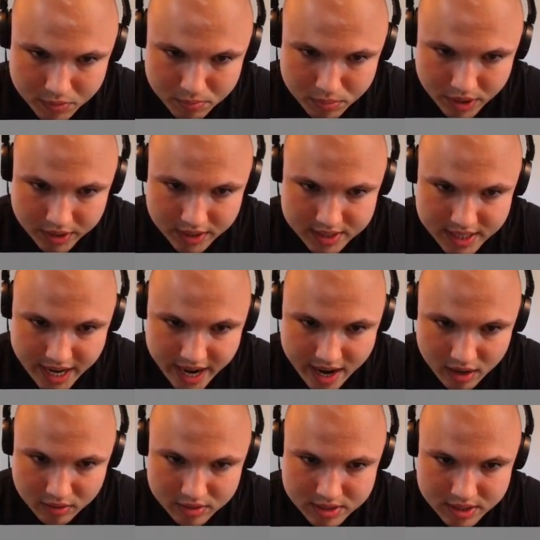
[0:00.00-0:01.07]
bring this
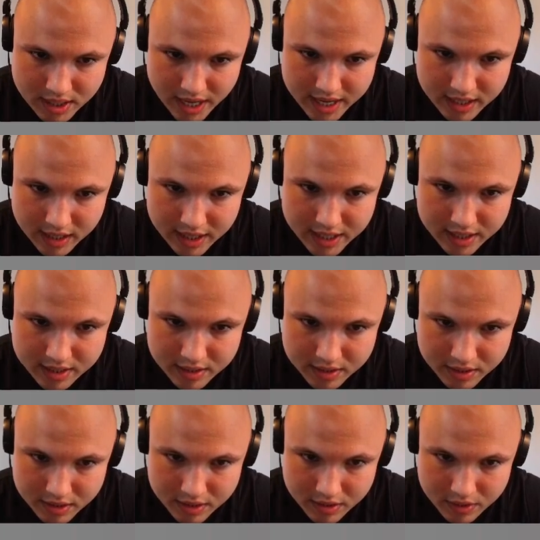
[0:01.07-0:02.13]
out slightly.
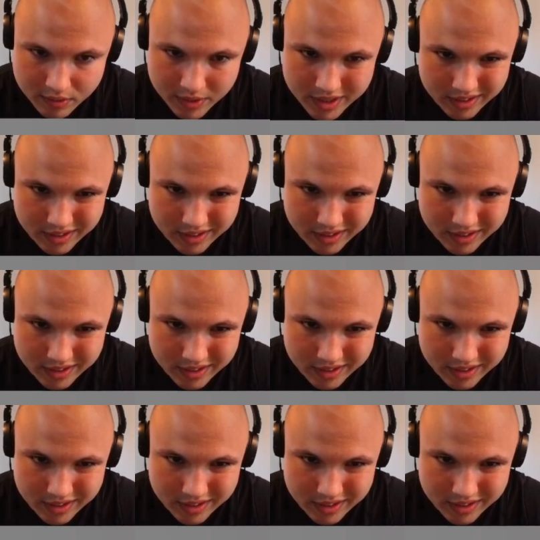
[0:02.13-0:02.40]
We